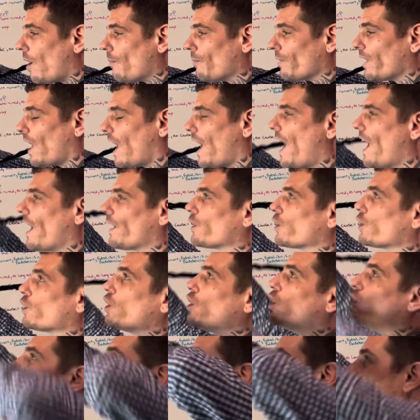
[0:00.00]
I had to
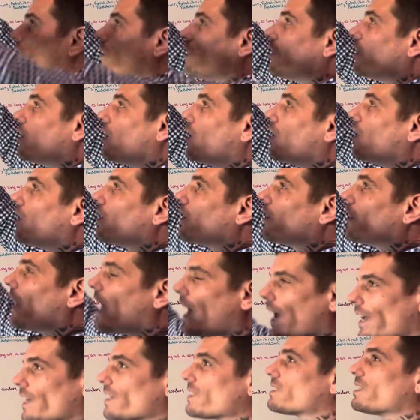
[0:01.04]
use
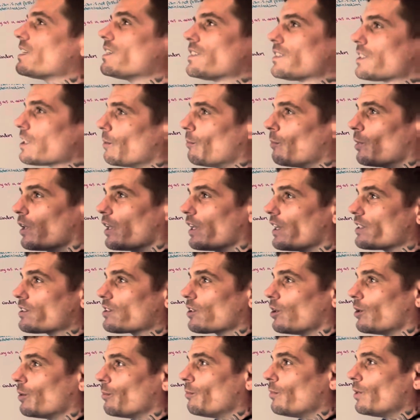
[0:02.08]
legacy
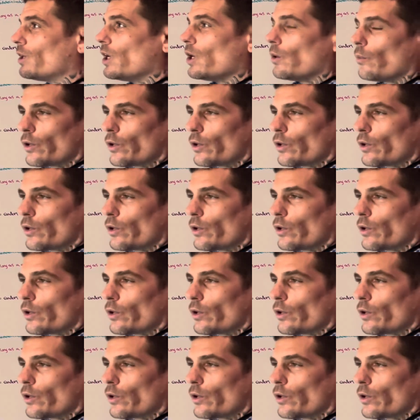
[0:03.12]
symbolism,